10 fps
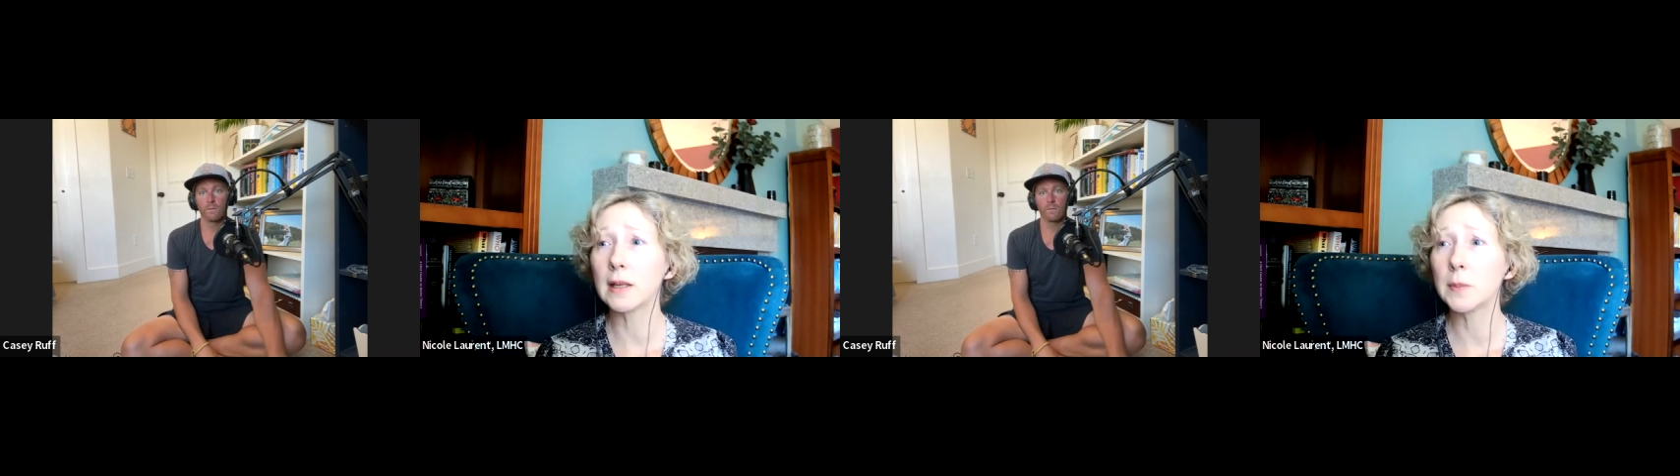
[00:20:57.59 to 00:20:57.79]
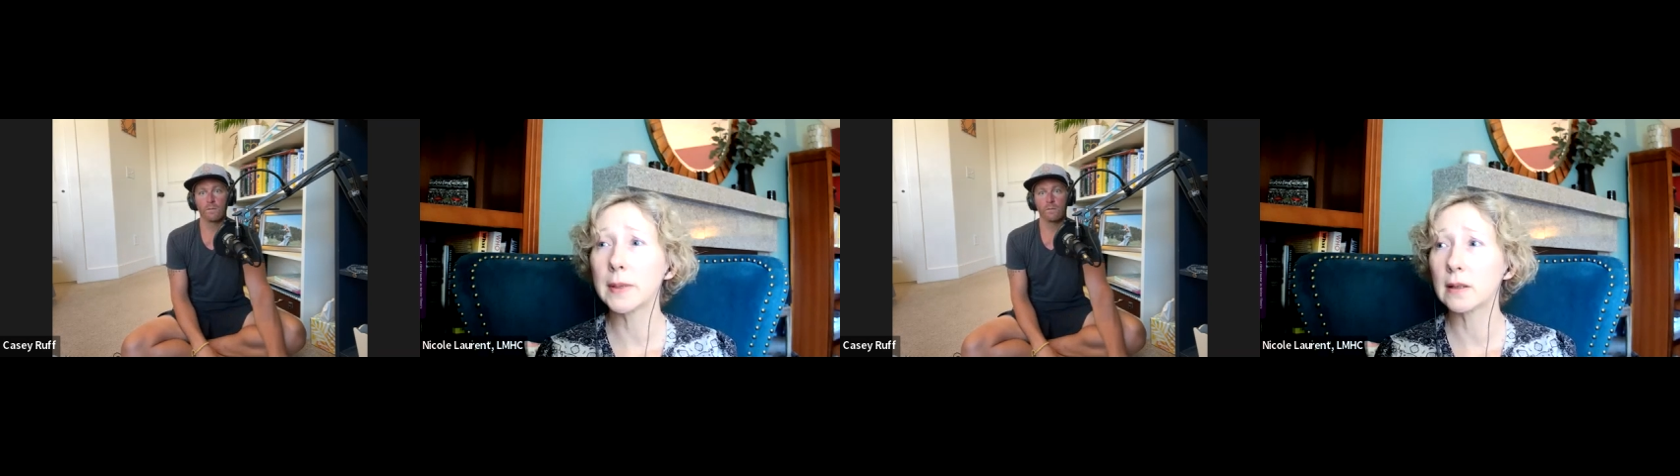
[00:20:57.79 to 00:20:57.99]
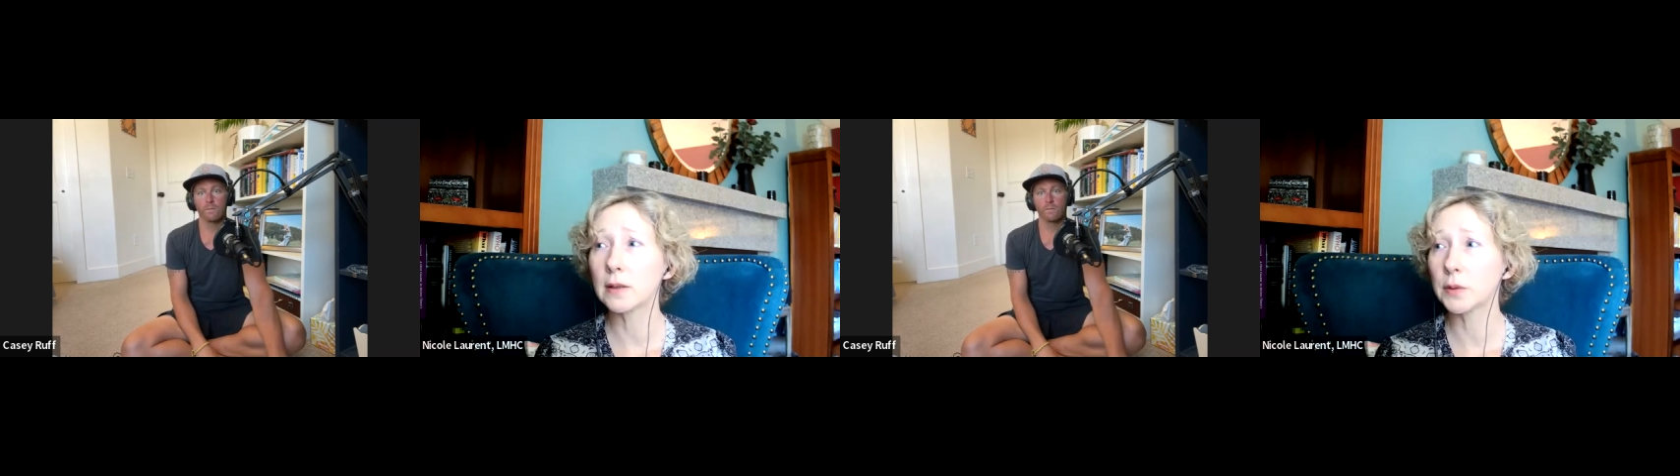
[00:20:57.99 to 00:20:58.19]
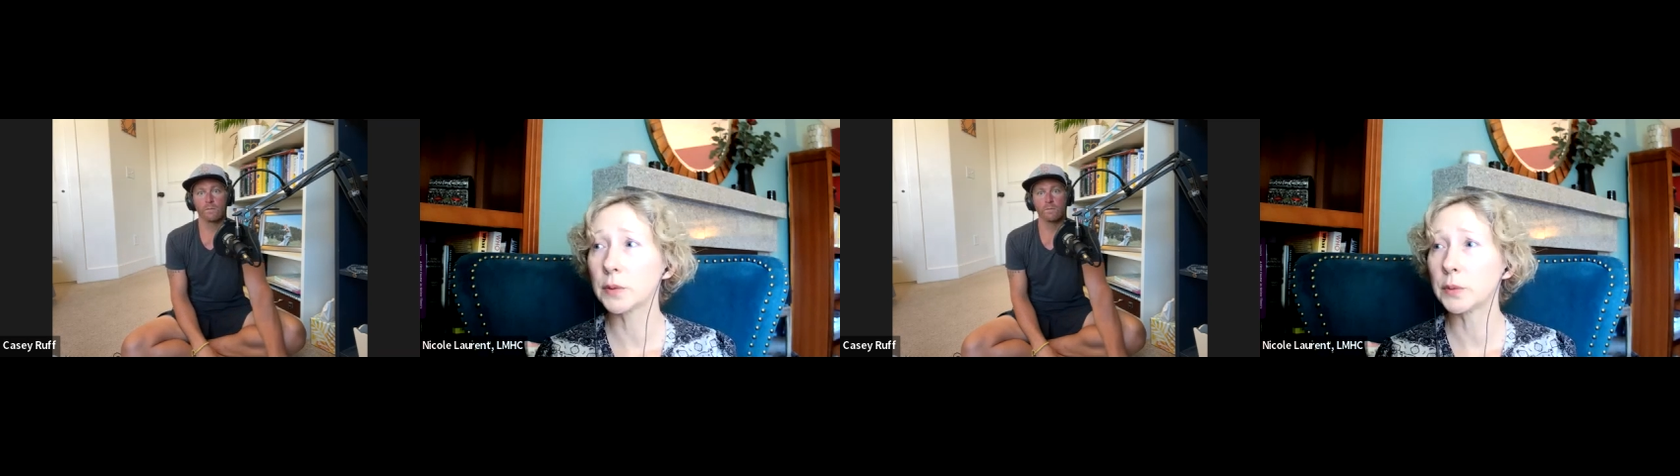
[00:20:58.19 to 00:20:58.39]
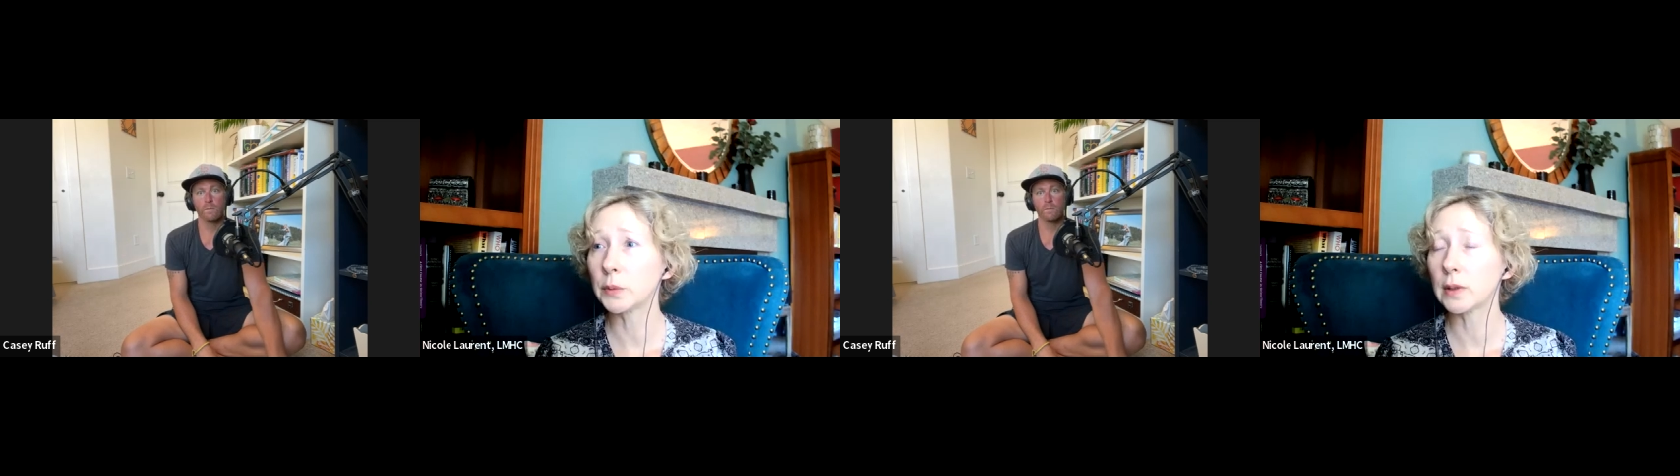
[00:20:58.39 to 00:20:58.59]
anybody
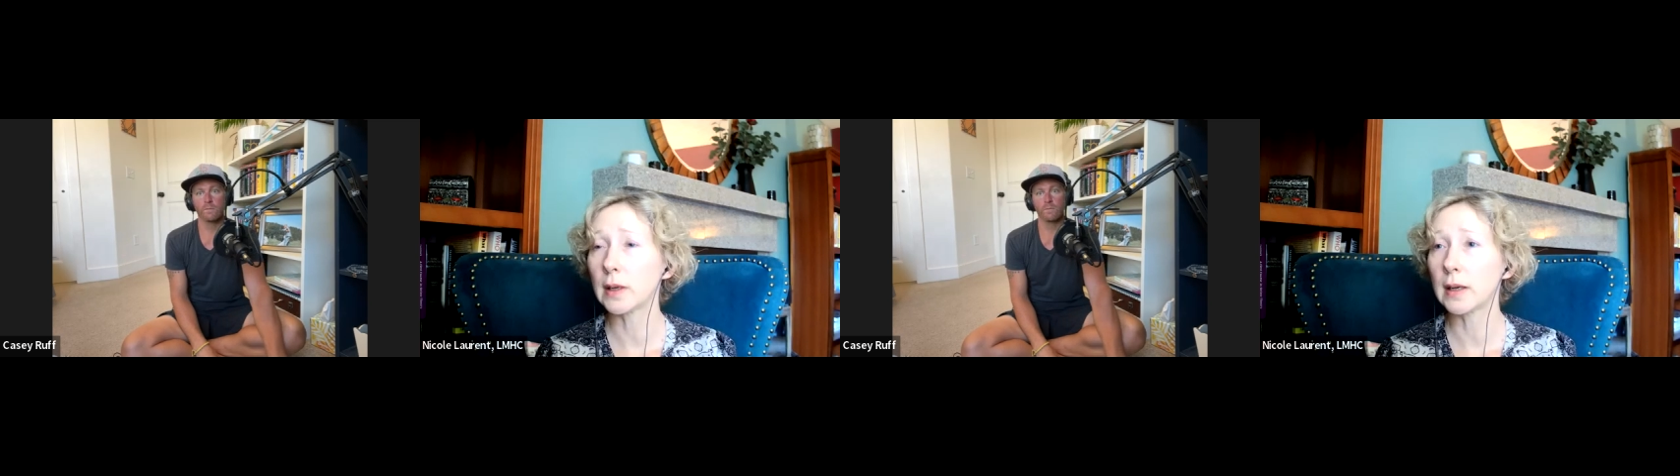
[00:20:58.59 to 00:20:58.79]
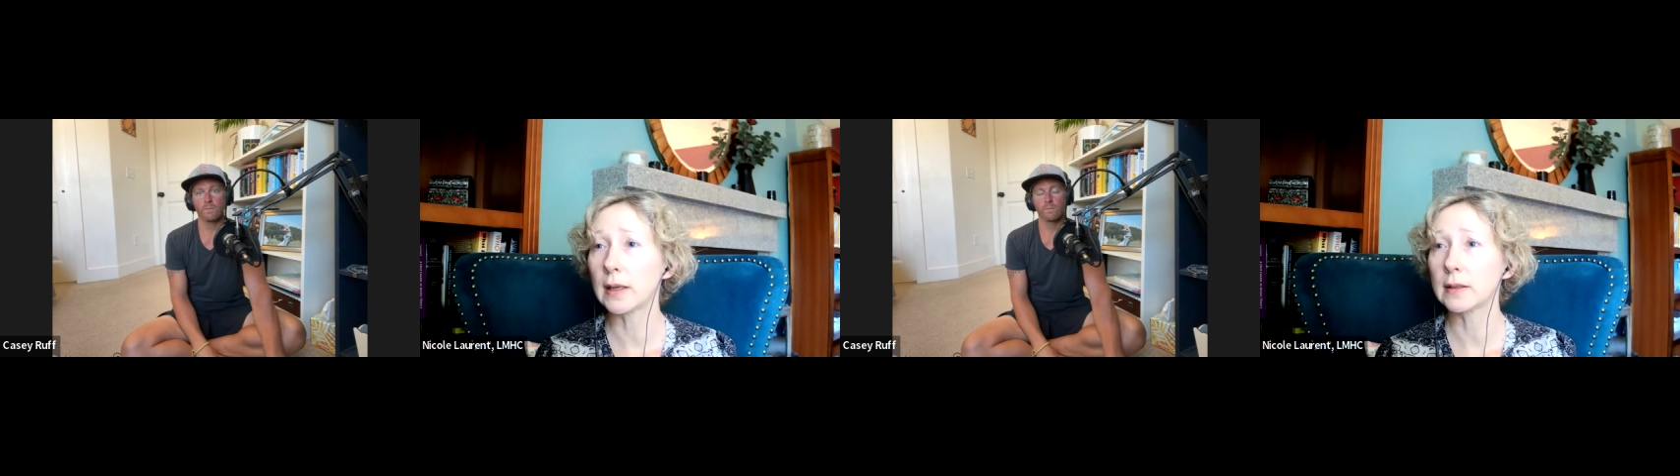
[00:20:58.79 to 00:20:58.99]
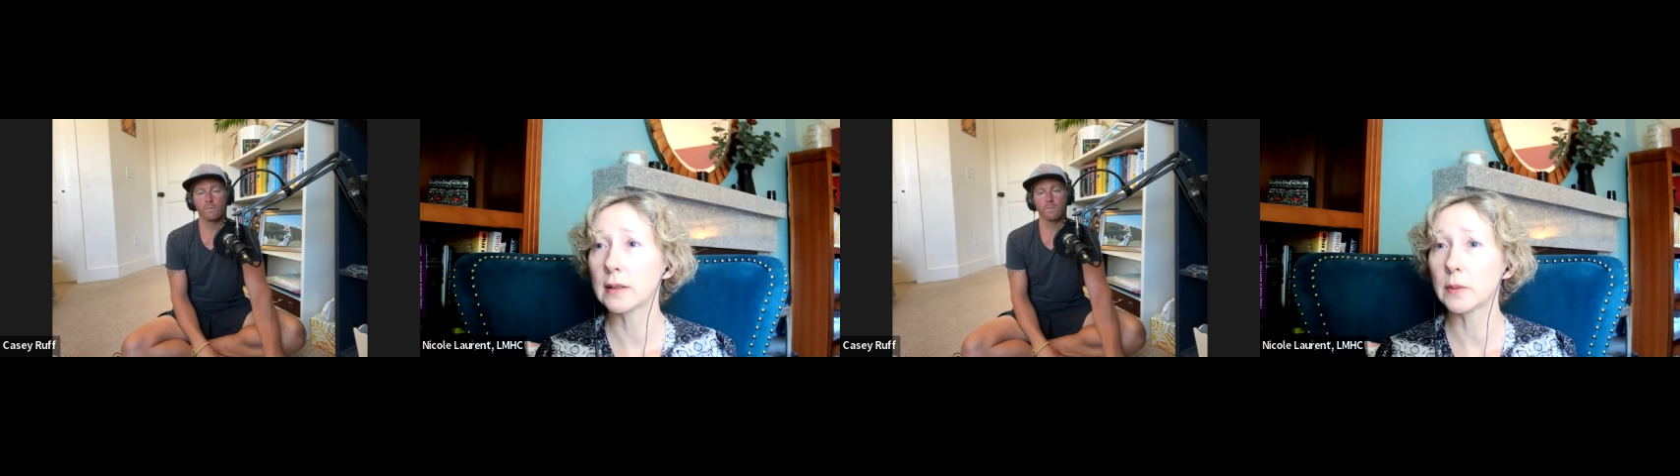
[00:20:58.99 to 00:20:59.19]
who, uh,